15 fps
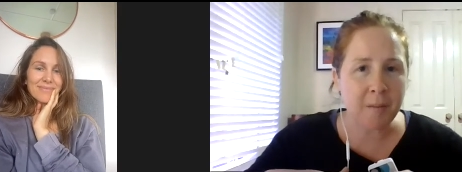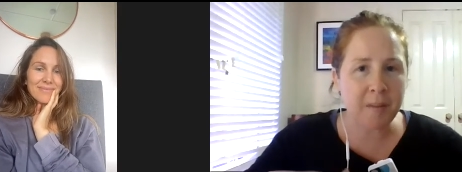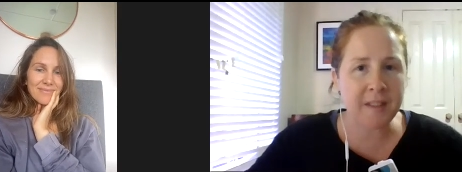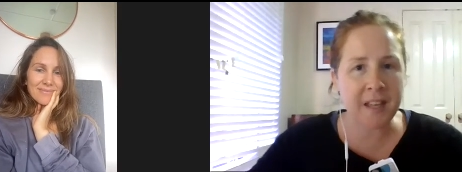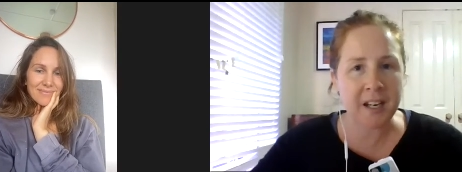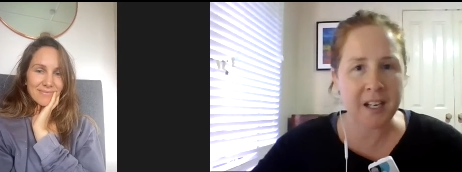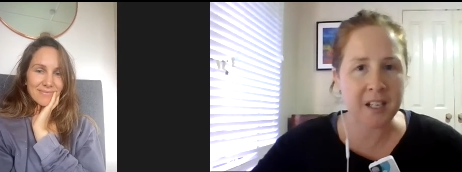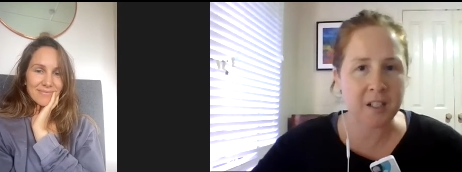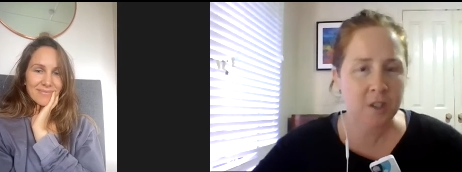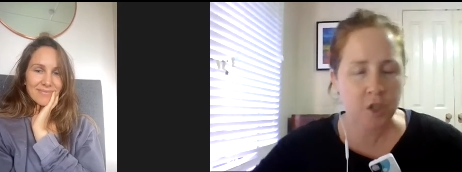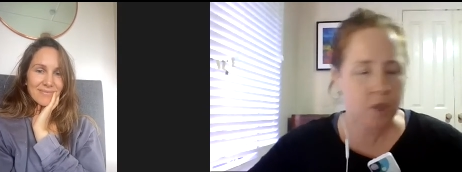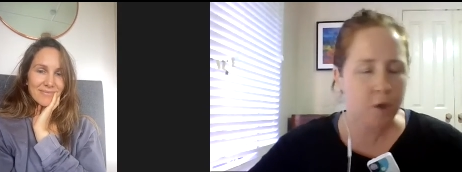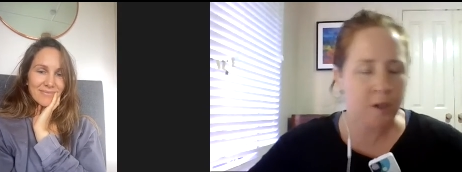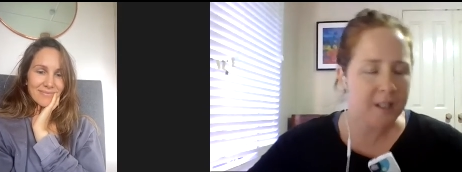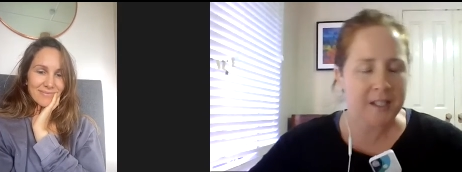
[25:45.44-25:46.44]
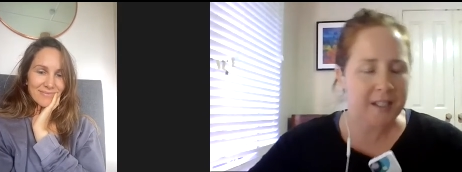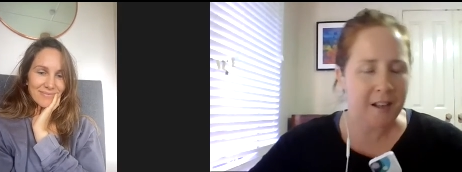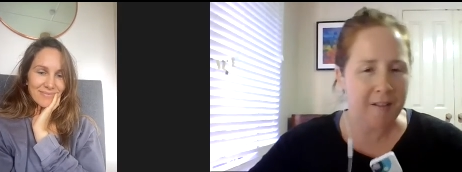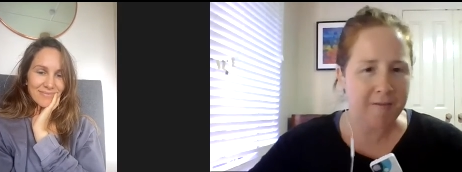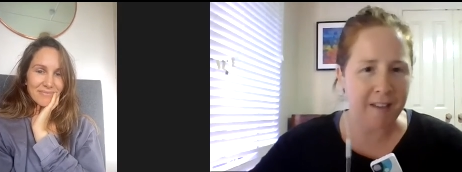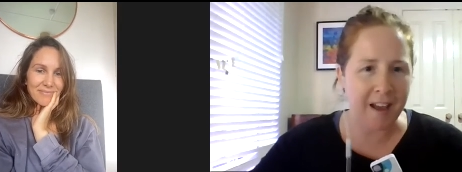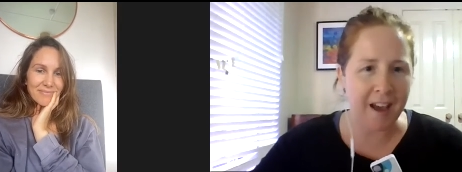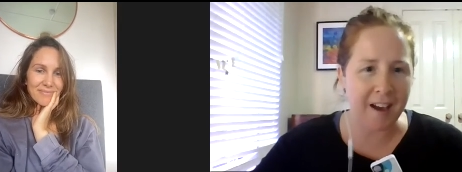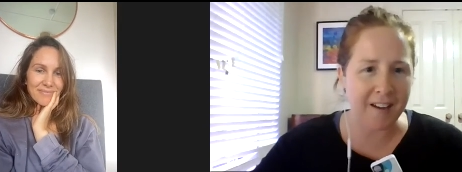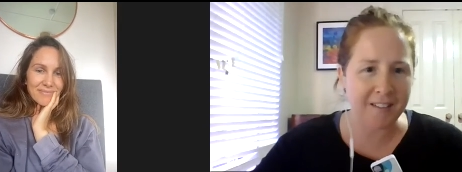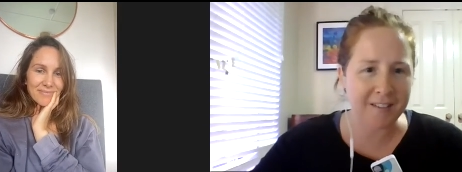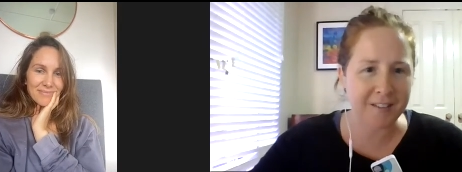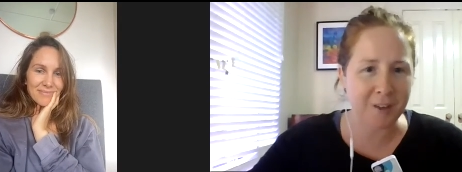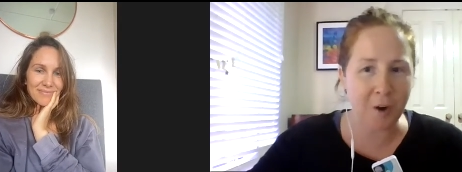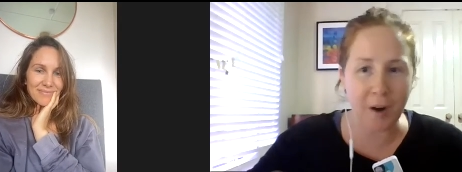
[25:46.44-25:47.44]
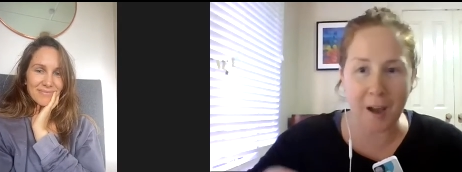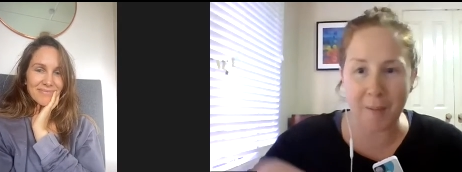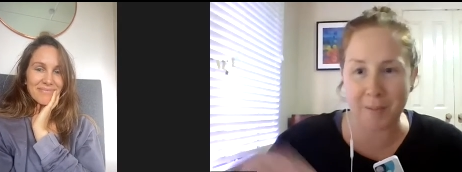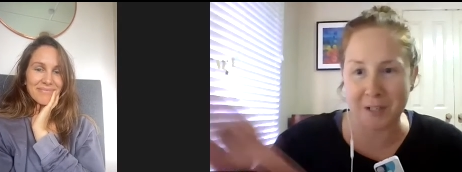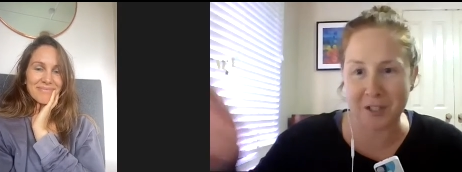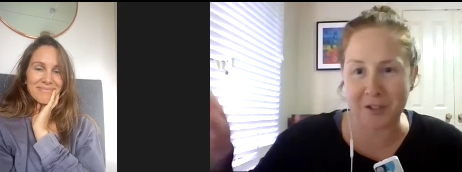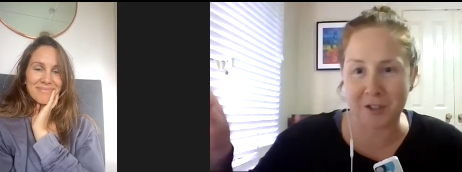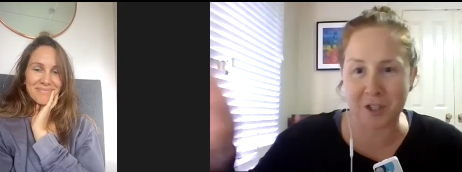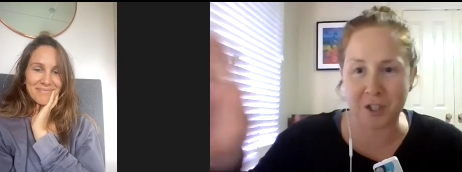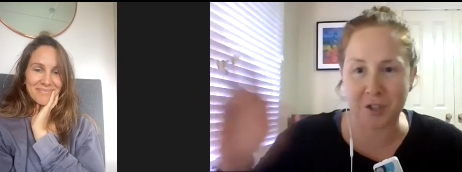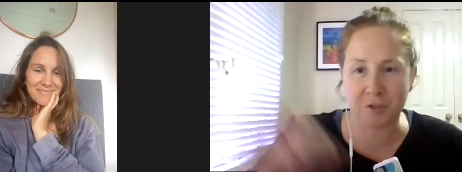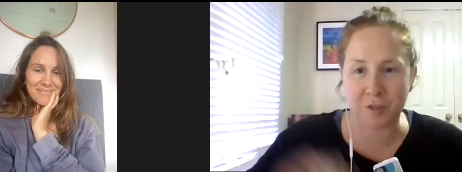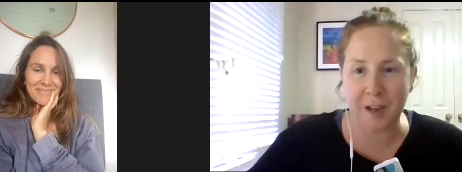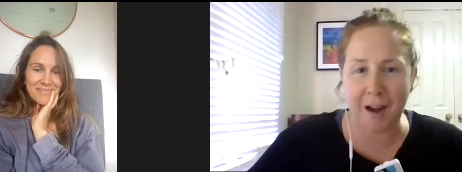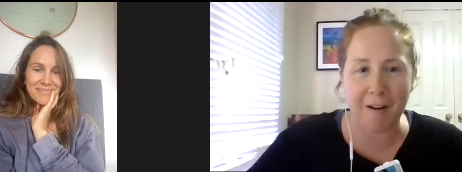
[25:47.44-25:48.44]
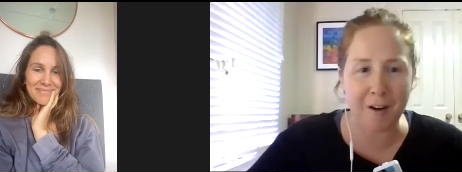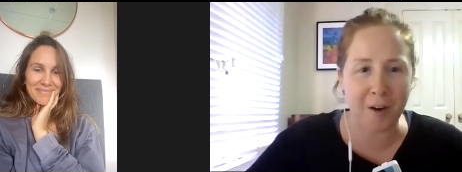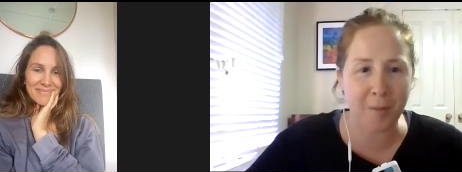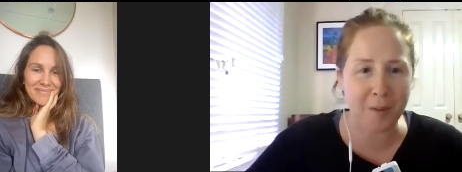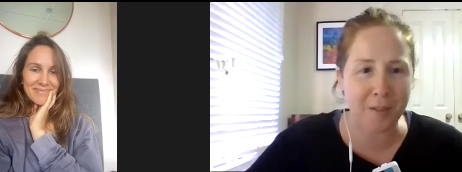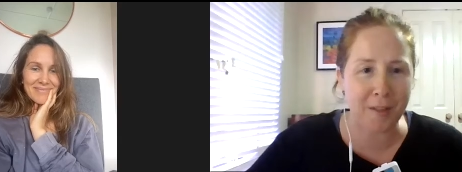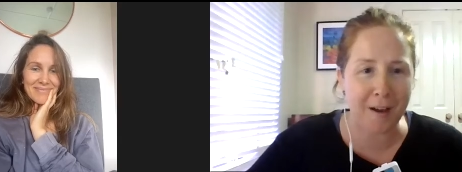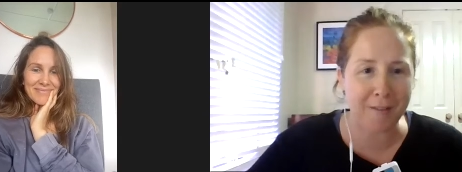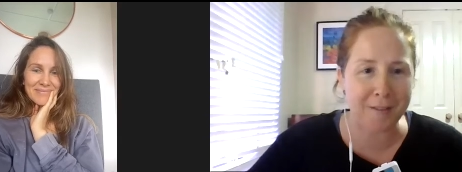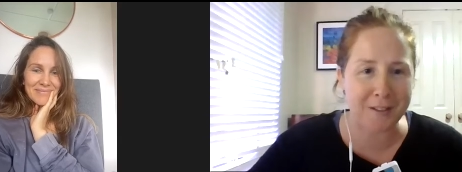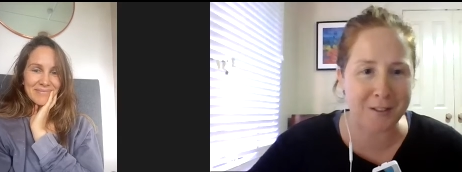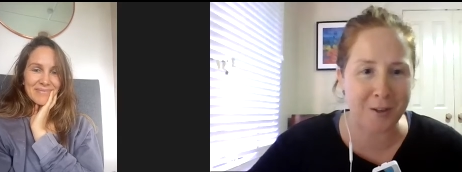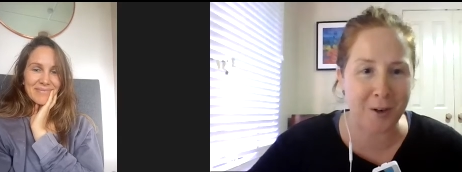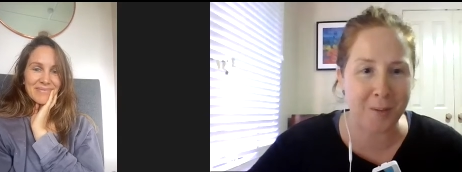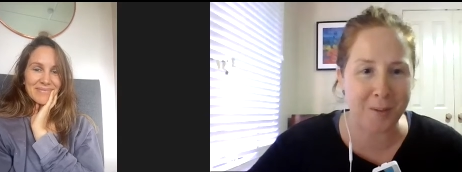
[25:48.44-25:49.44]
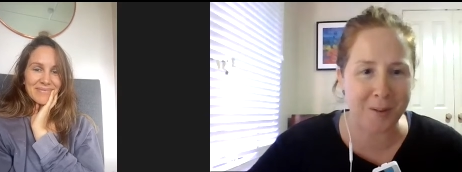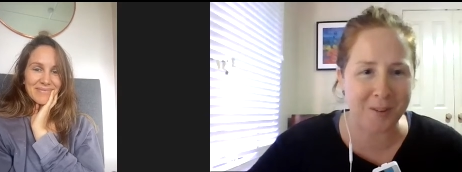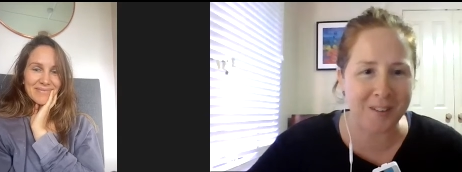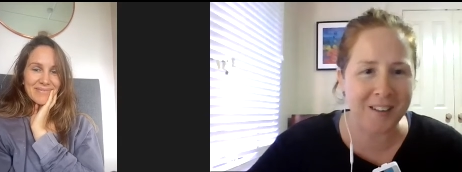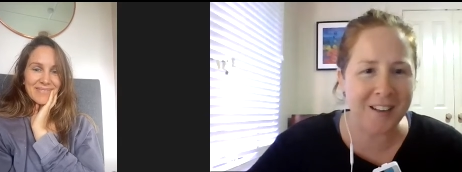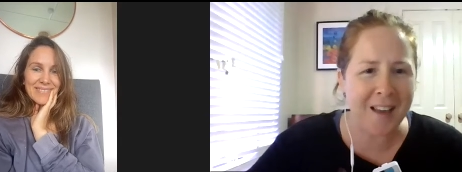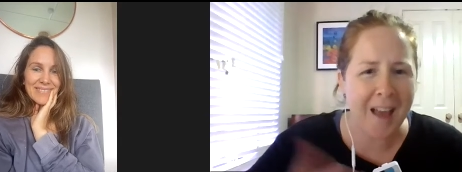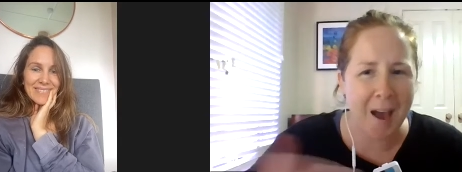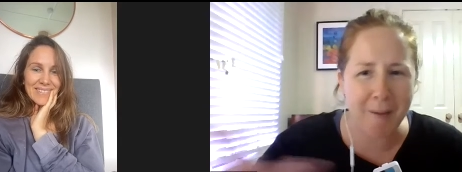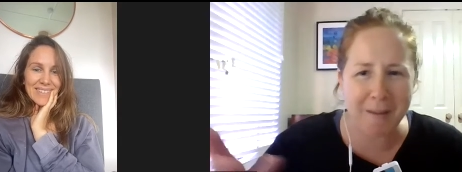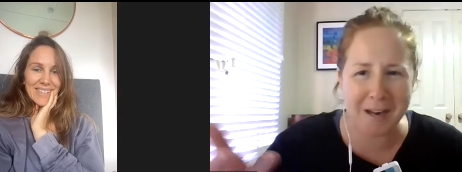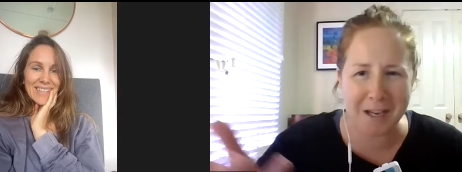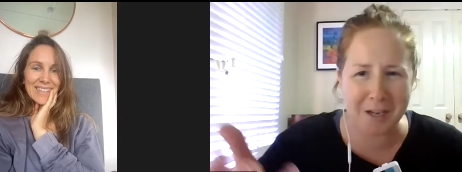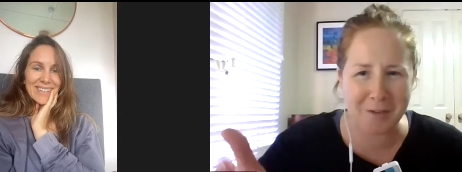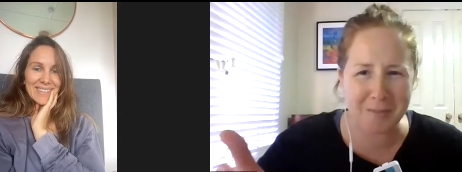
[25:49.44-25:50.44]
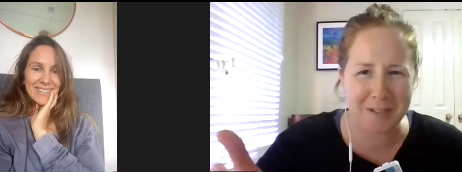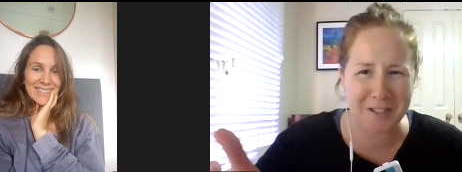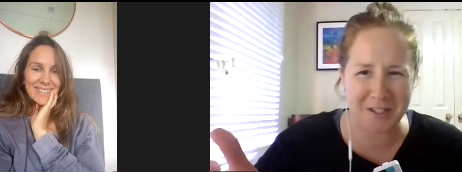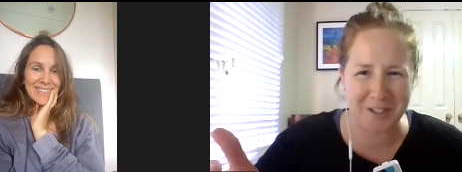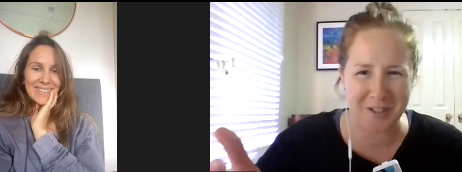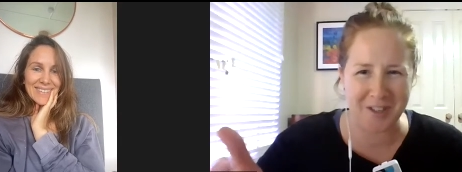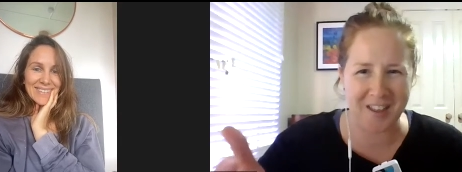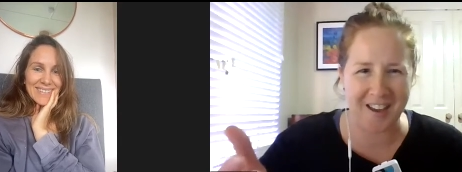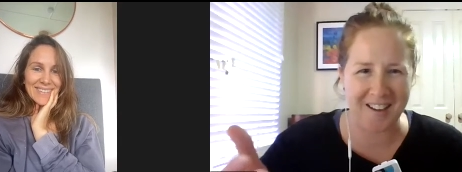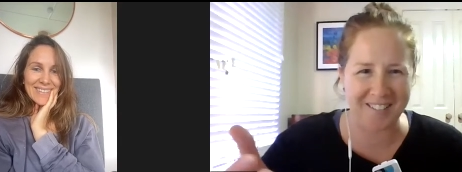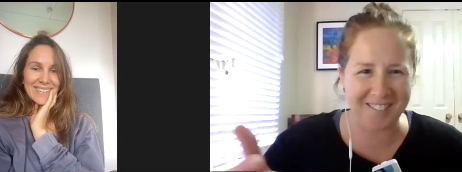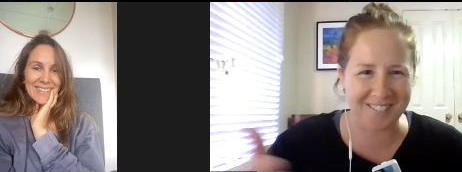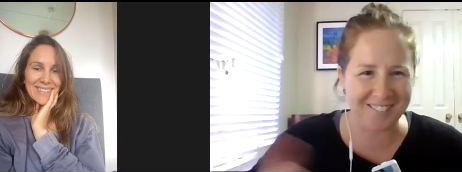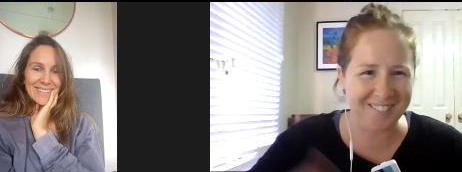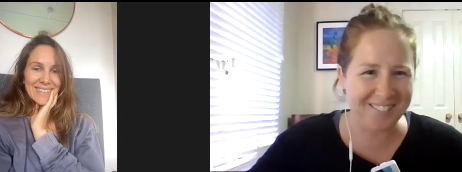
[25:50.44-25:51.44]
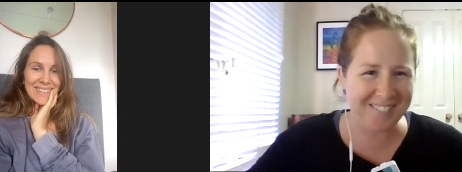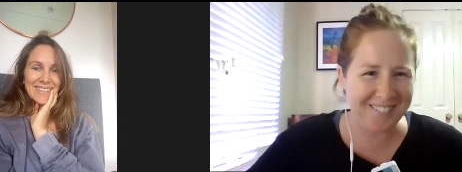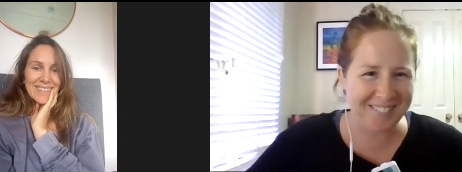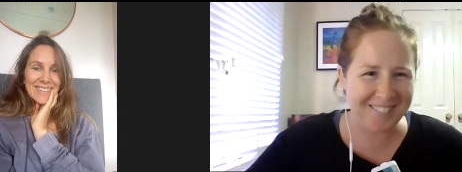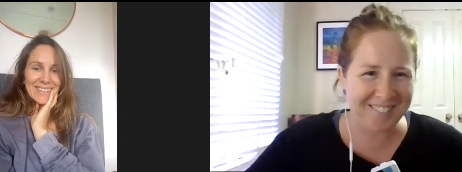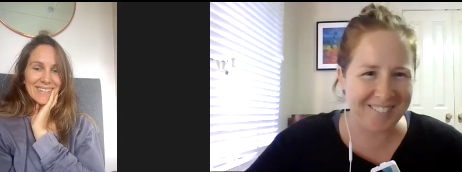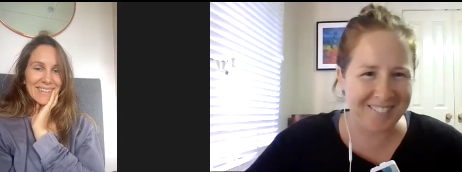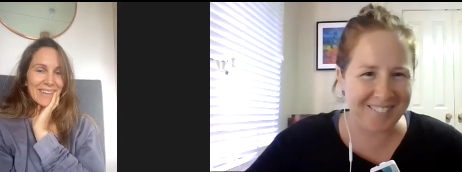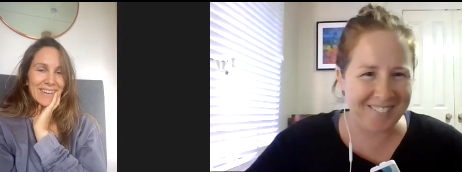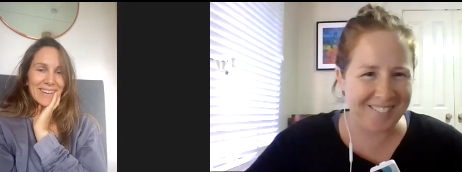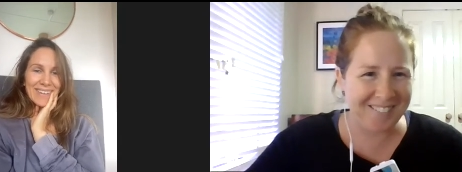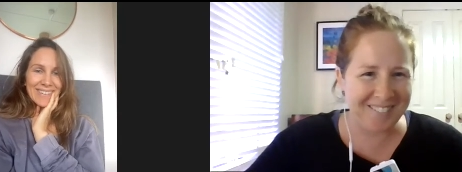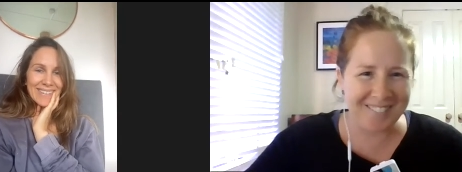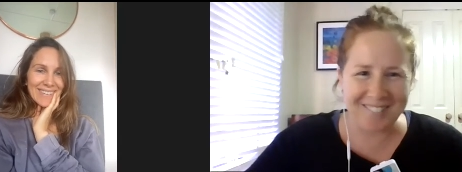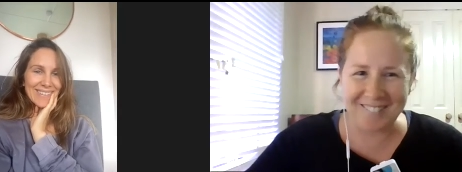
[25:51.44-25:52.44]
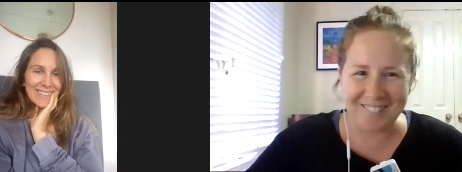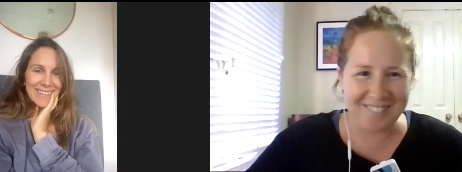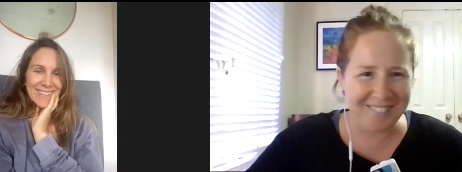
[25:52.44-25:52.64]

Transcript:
Speaker 1: But then it shook itself out, got up, and just carried on with life as normal. How yeah. many humans do that? None.